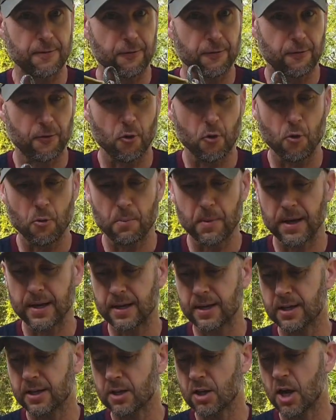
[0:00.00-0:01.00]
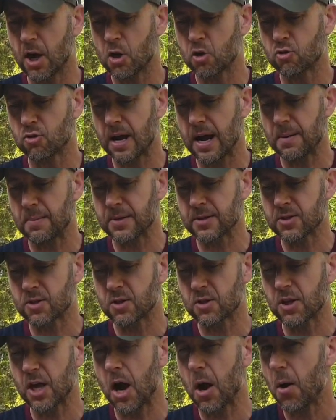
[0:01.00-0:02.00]
For me, no dramas.
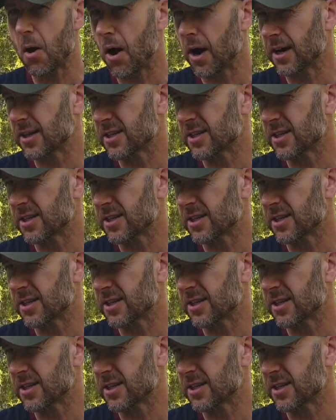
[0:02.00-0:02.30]
Though I